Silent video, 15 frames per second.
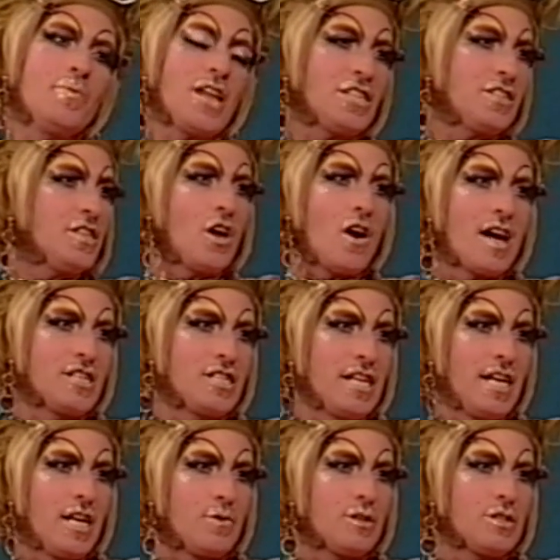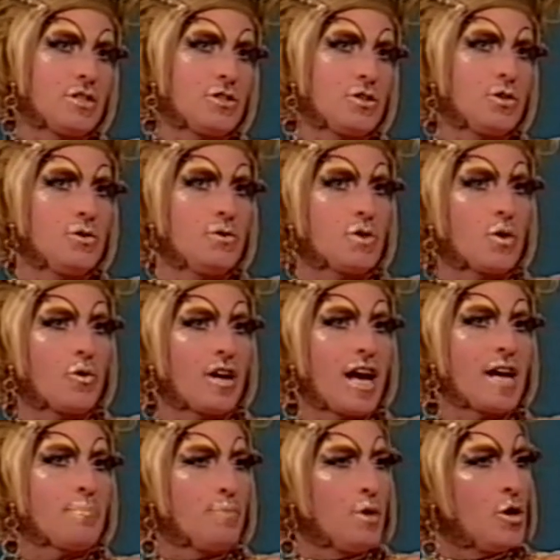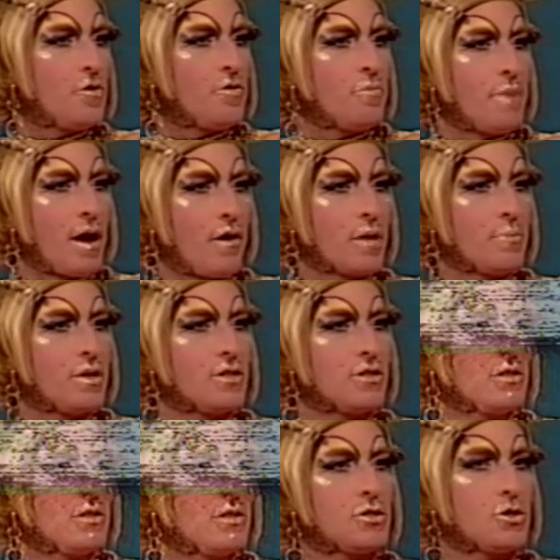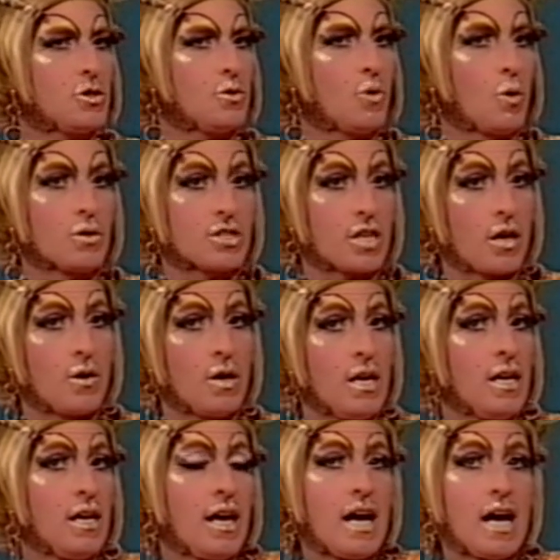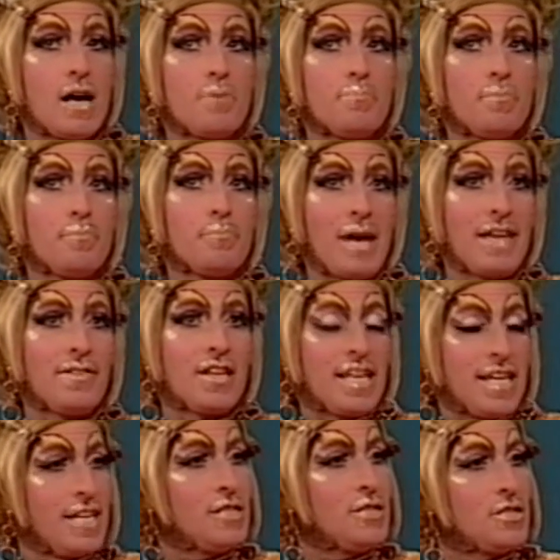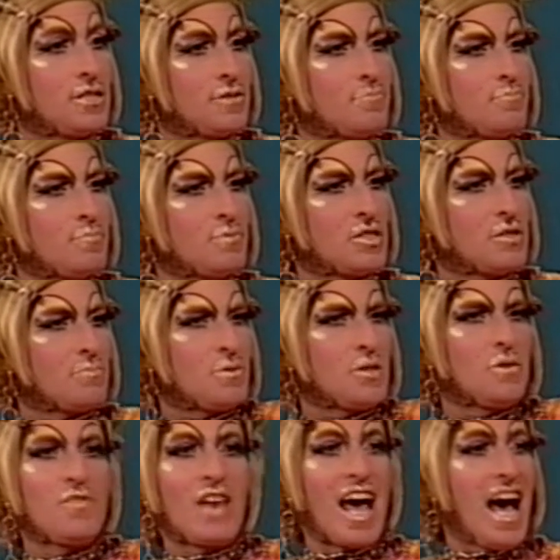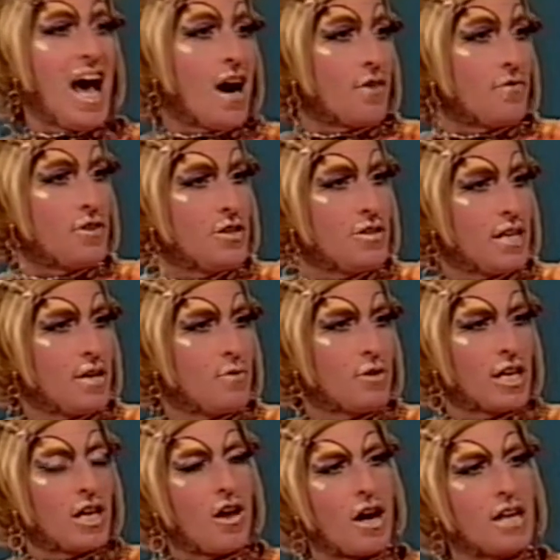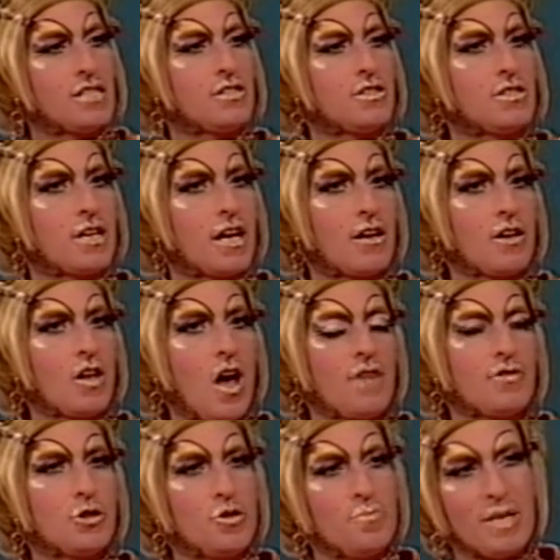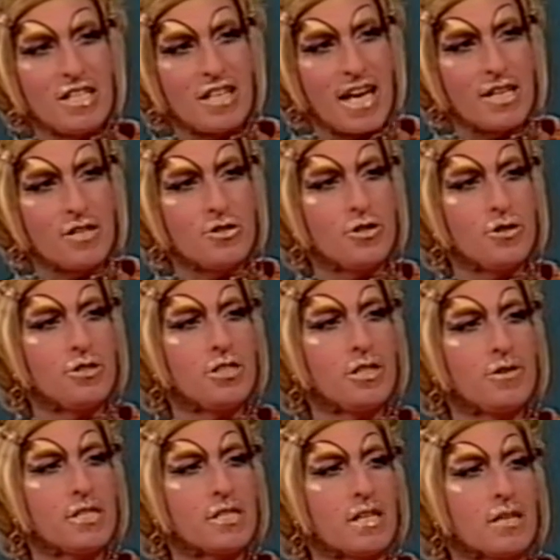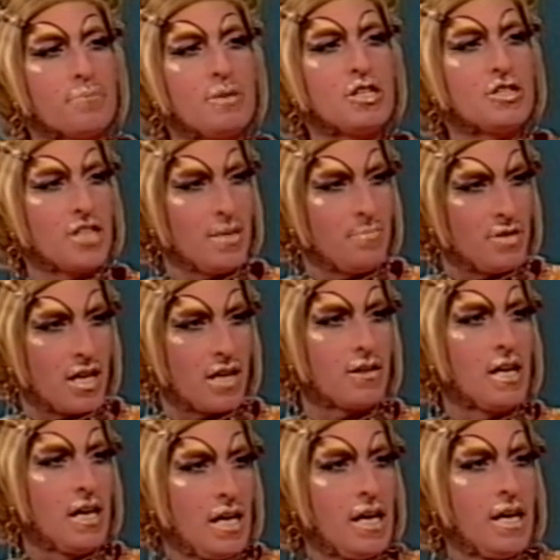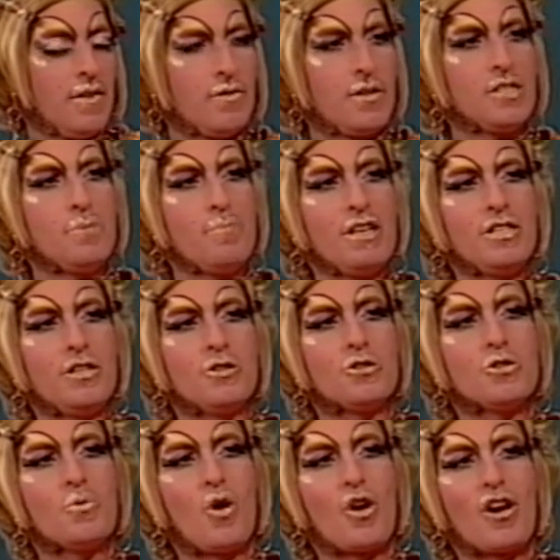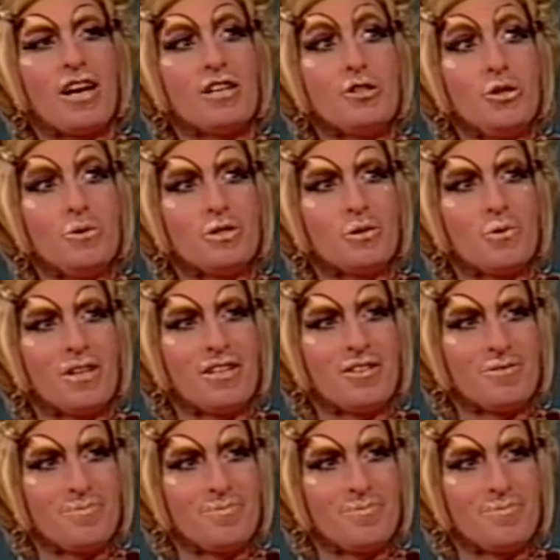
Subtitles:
That's the idea. It's to create mirth and merriment. It's to also make the kids sort of laugh and realise that life shouldn't be taken too seriously. But deep down, there's a message to what I do as well.